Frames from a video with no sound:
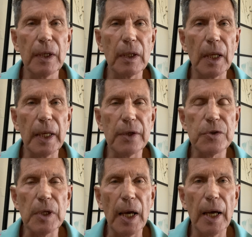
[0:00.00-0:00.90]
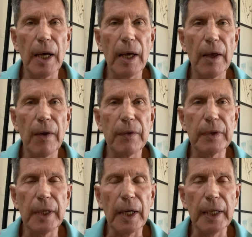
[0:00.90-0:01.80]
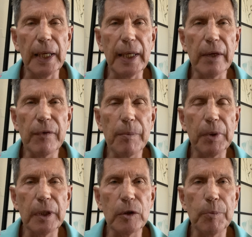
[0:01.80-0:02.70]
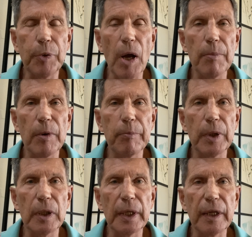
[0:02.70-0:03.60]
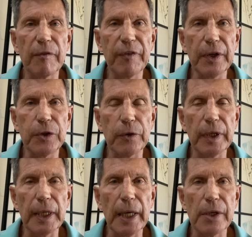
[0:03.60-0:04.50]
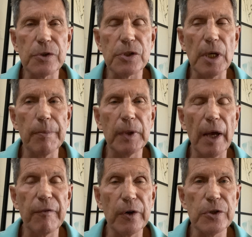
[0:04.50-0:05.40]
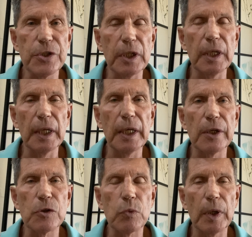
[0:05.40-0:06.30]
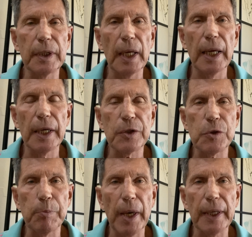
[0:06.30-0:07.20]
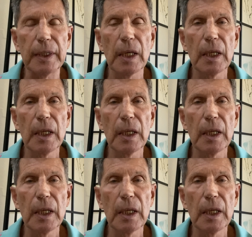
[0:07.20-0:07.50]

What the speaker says: they're going to give up a little probability of victory against some diversity against what they expect